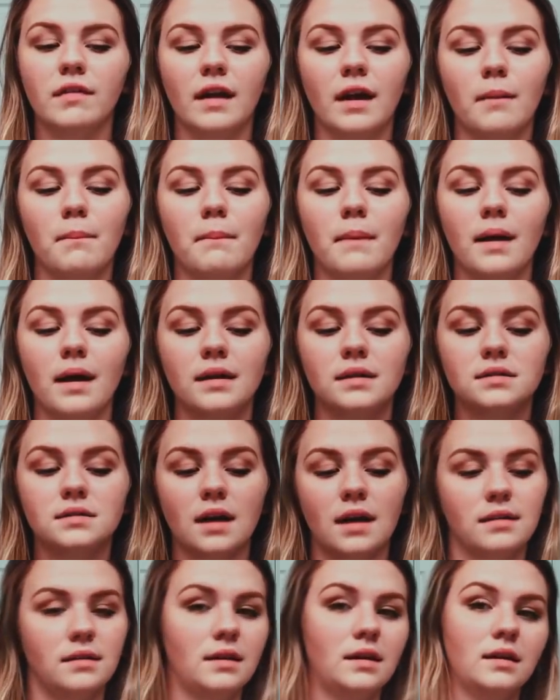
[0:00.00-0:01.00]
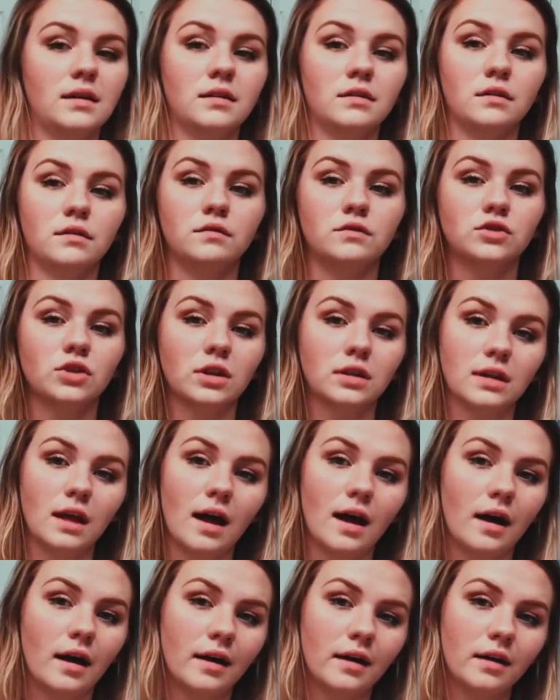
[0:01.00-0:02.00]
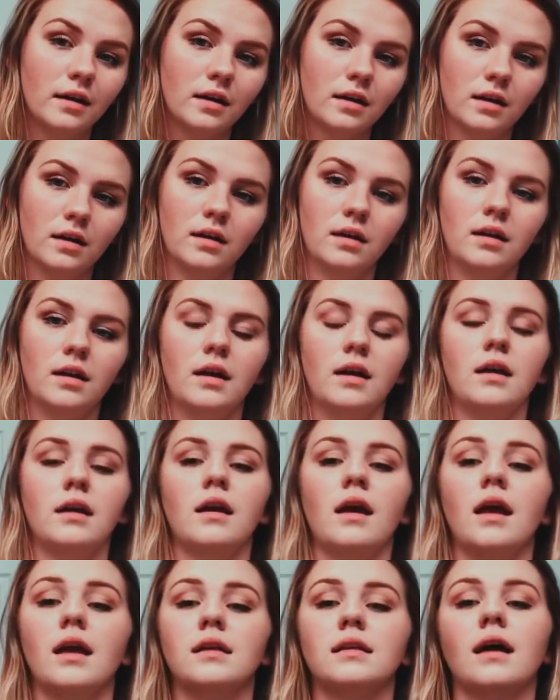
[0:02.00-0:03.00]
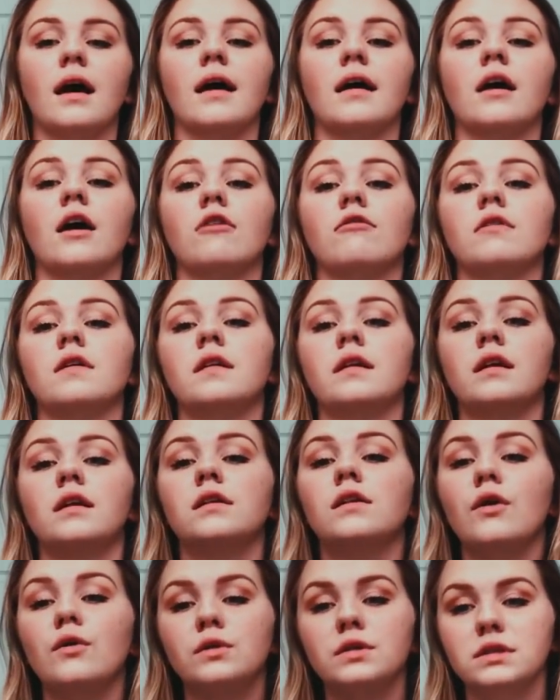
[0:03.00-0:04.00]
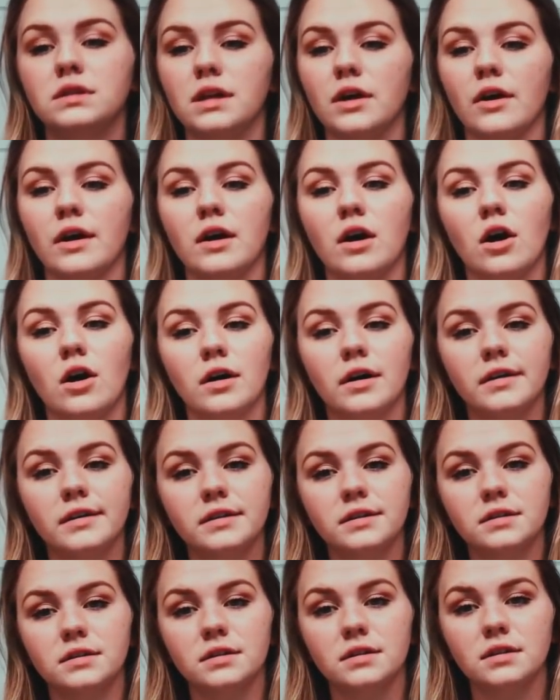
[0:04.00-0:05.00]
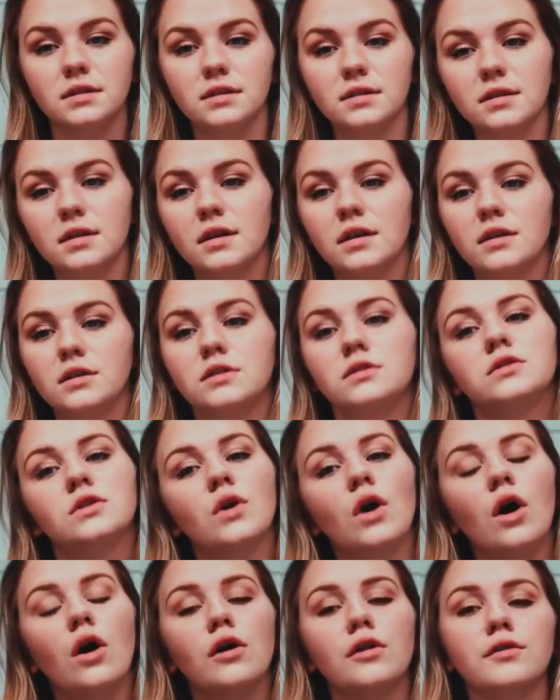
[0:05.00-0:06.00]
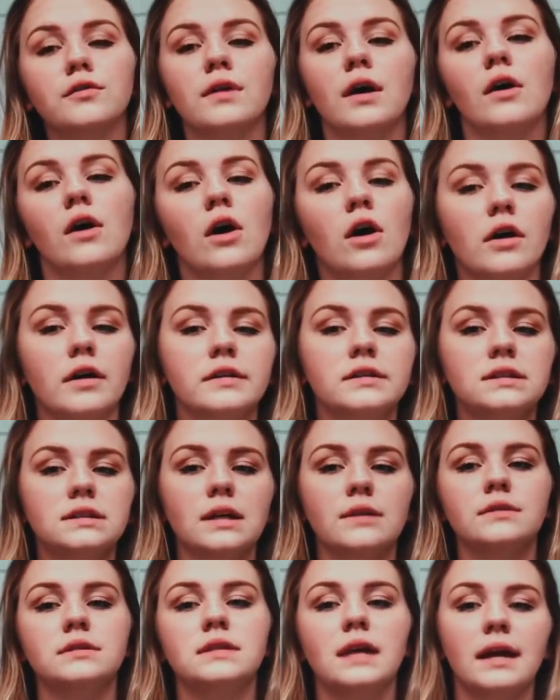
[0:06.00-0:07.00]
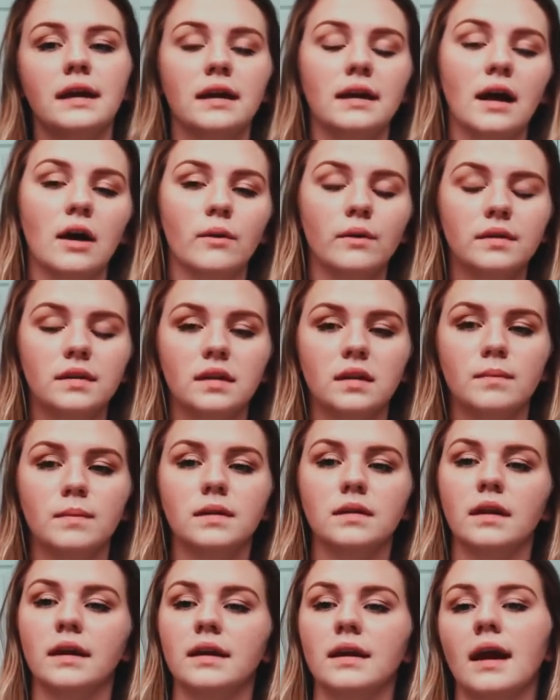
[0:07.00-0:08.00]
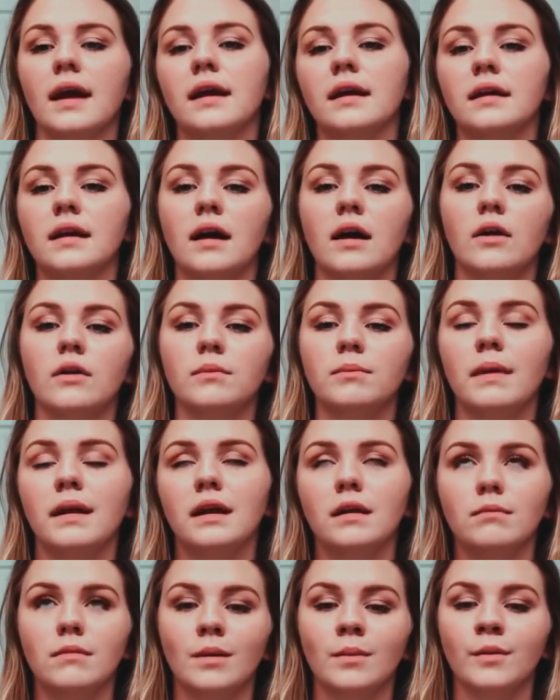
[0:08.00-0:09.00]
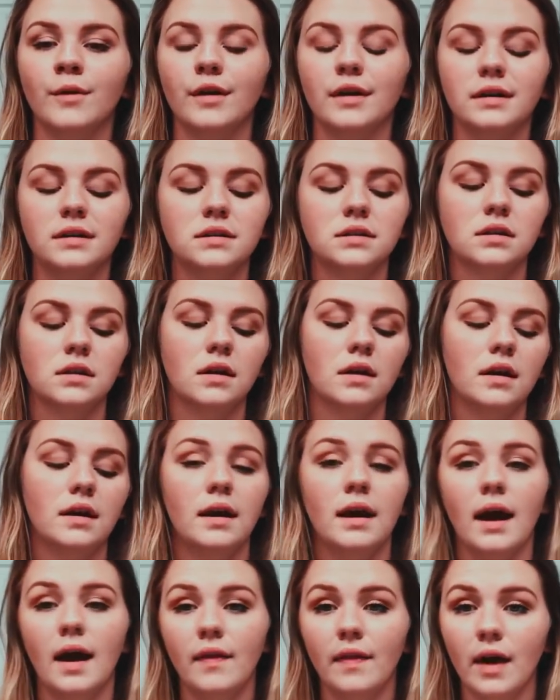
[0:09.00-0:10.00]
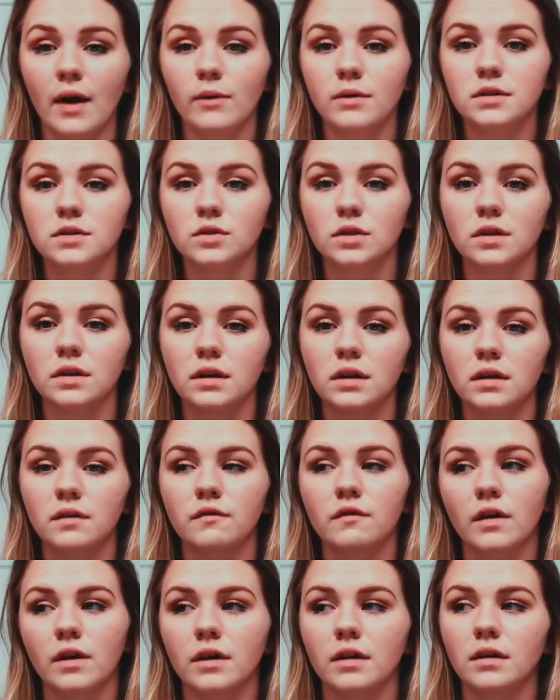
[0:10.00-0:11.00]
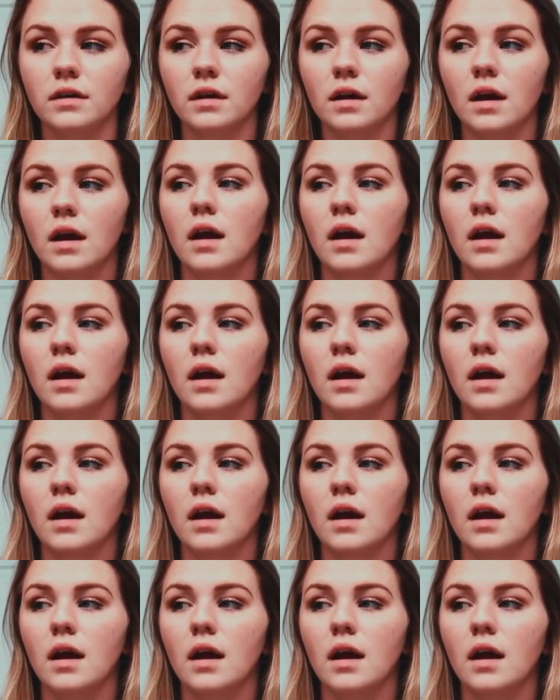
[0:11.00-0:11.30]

that I met at the end of July and I got really close during August. So all throughout August I was hanging out with them and like hanging out and making memories. And that was really fun.